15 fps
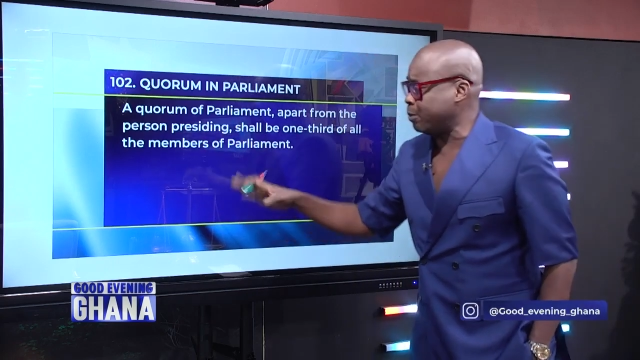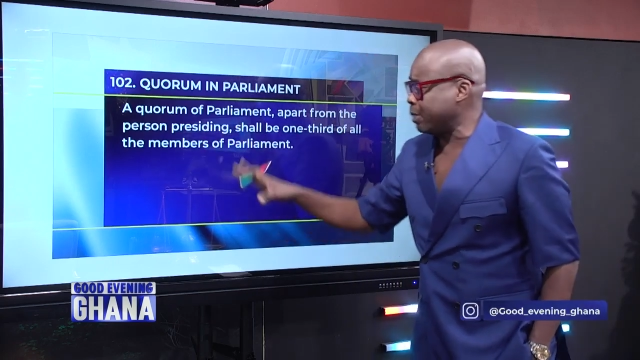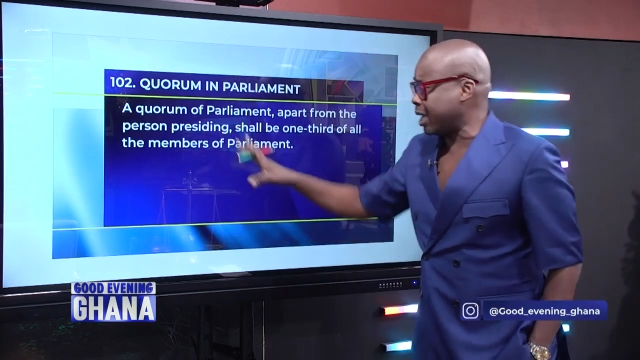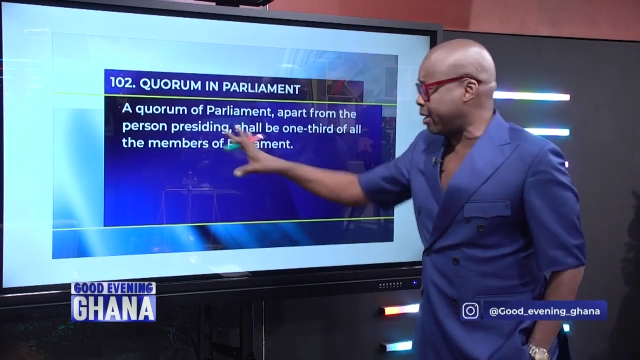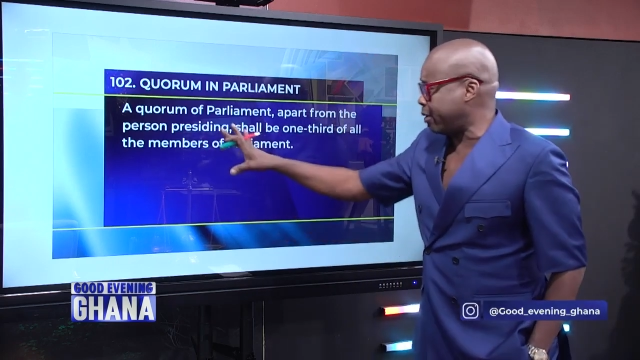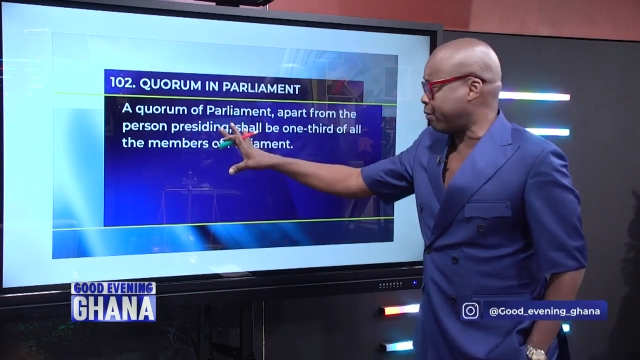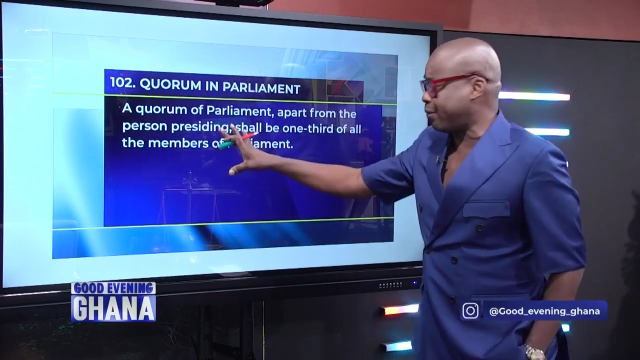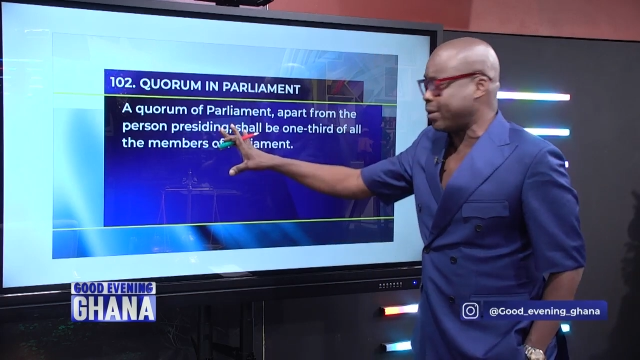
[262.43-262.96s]
It
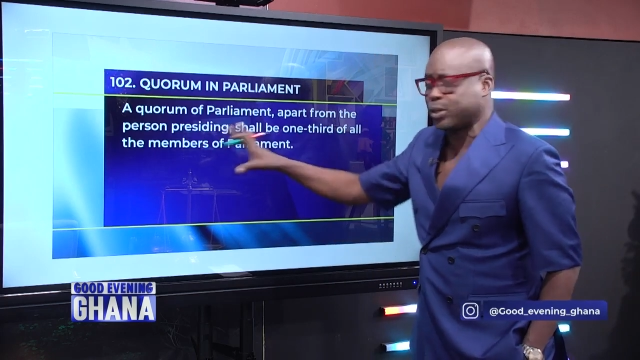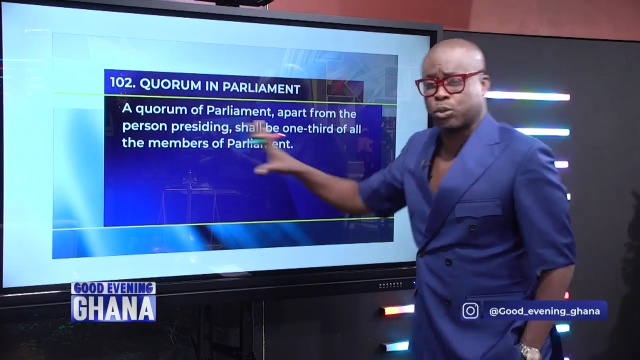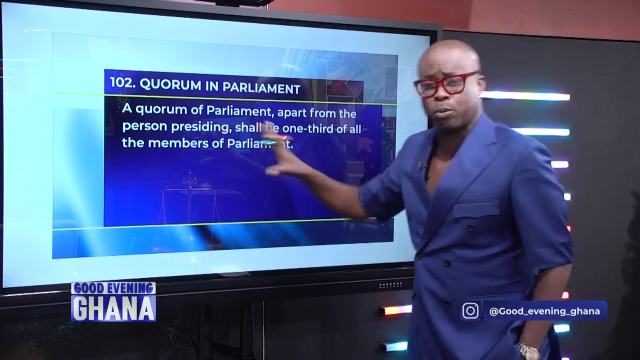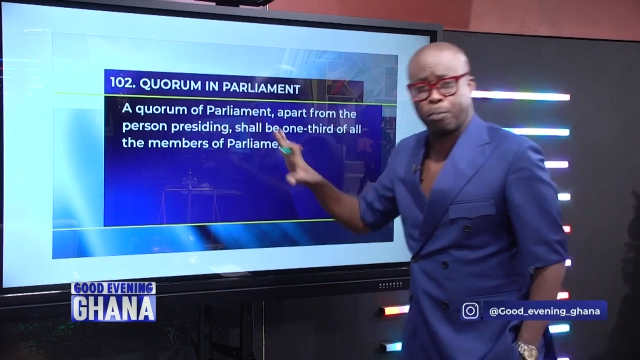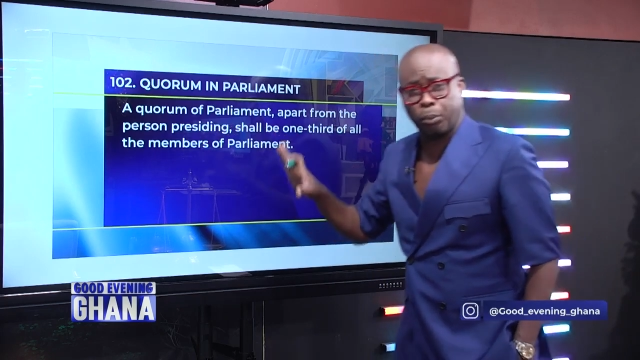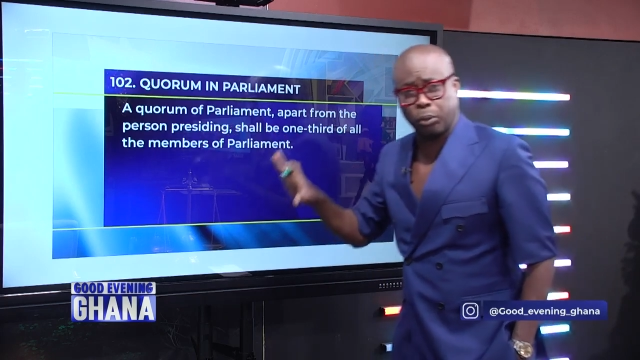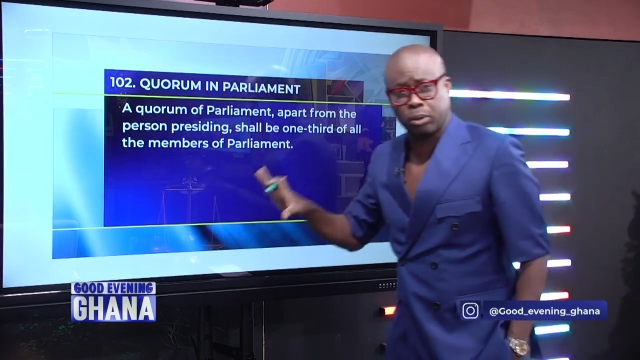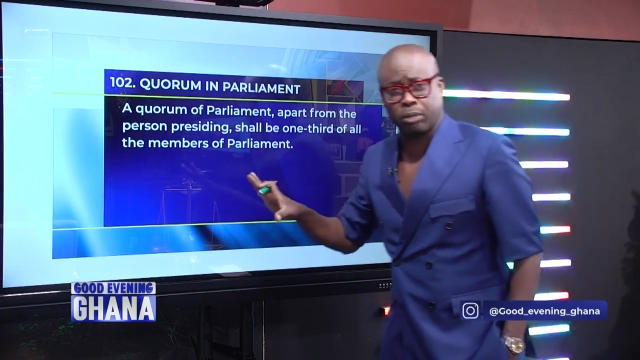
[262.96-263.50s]
refers to
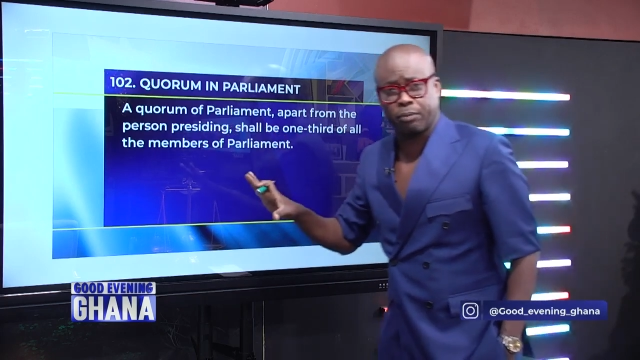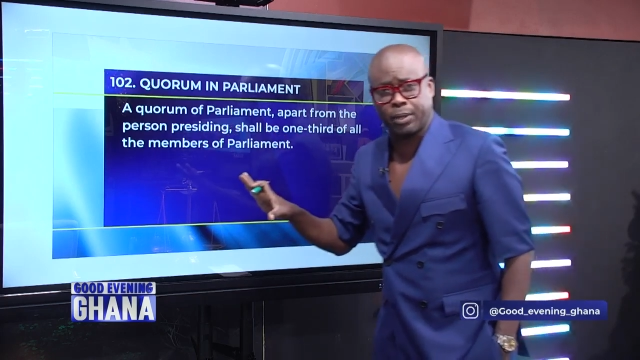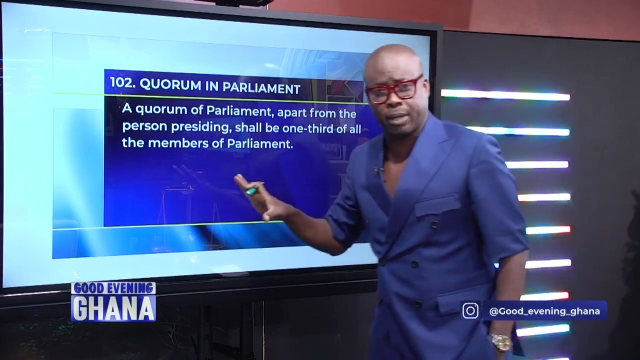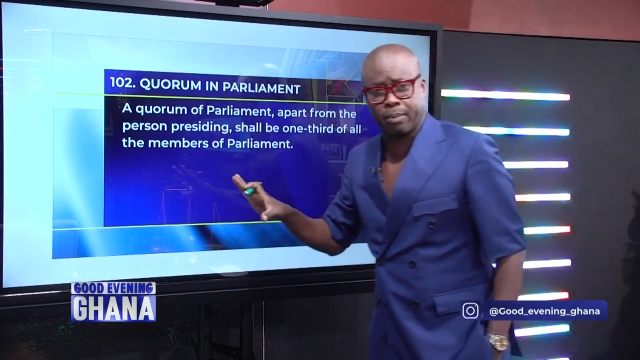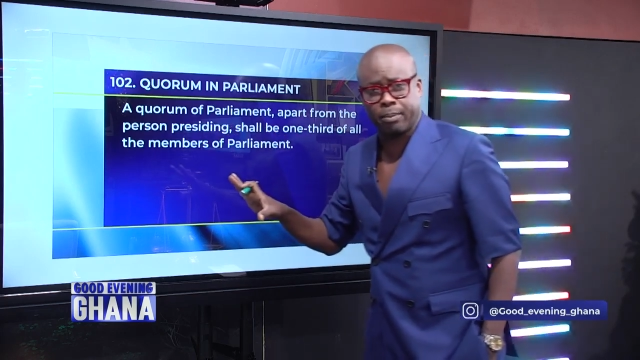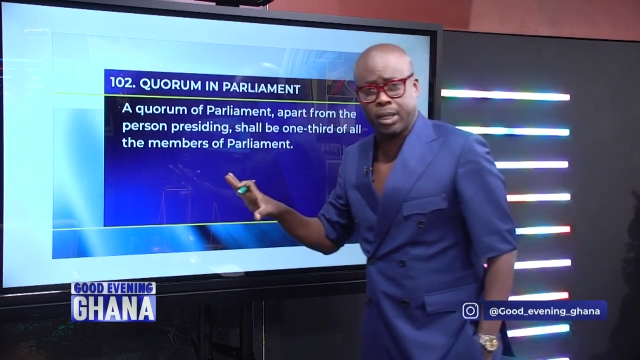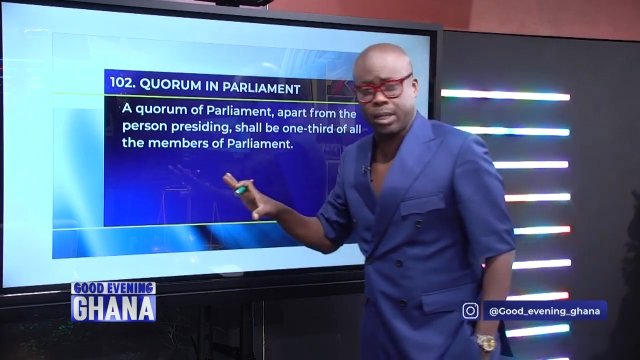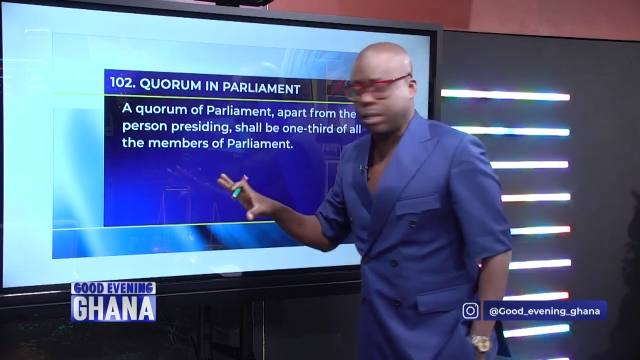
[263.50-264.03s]
both of them
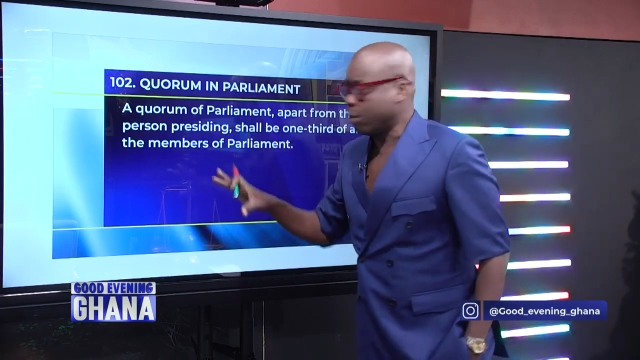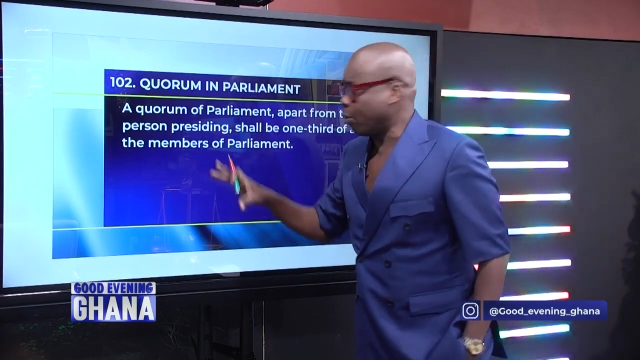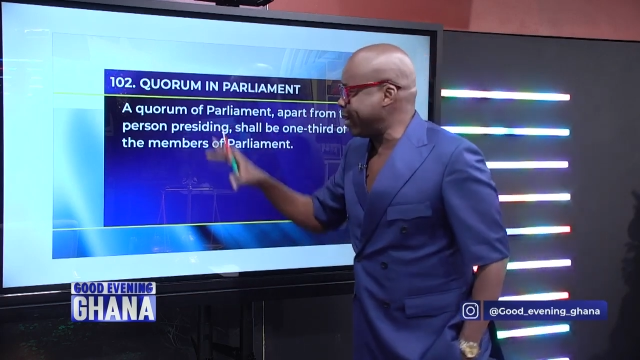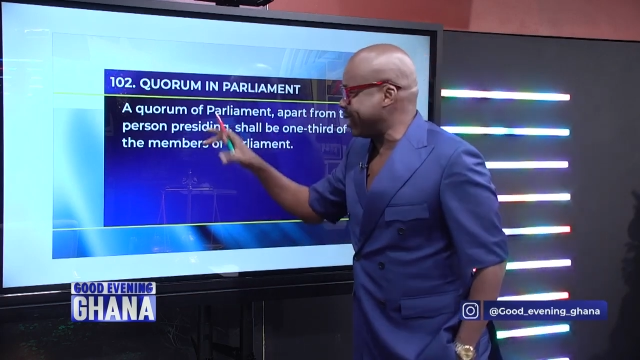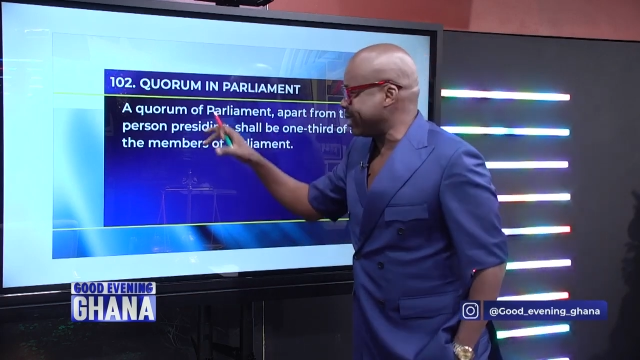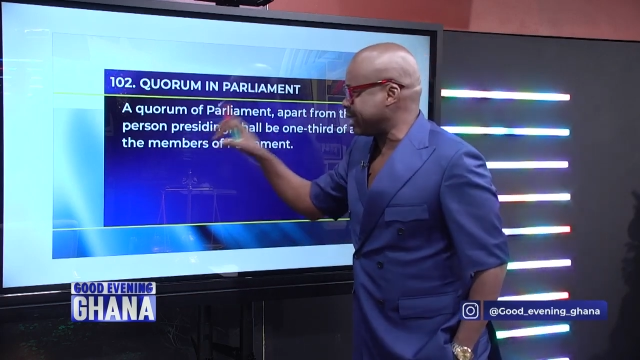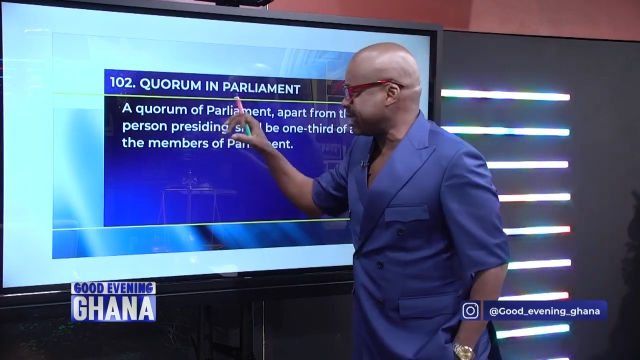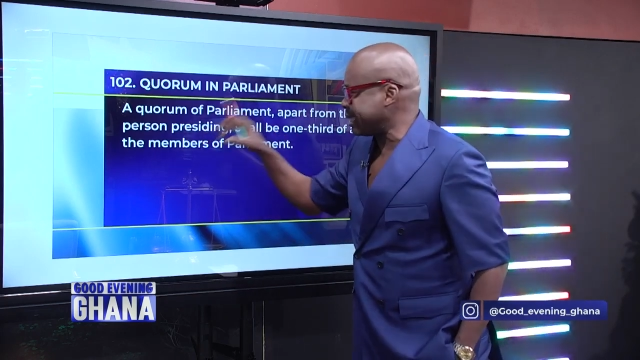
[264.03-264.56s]
when it says